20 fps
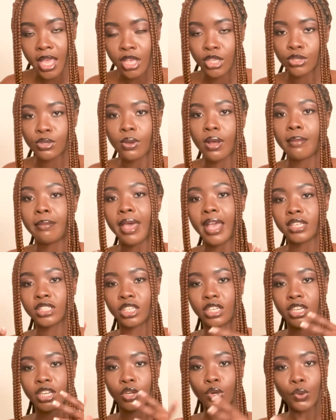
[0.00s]
So I'm
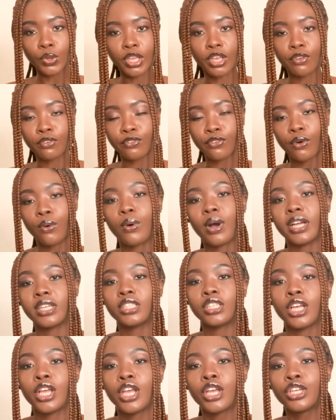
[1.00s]
actually looking forward
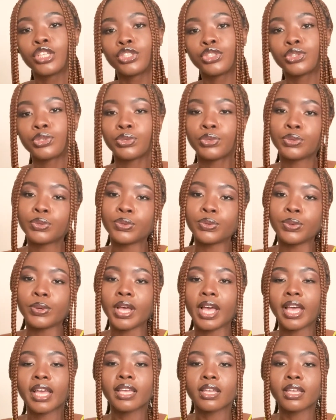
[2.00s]
to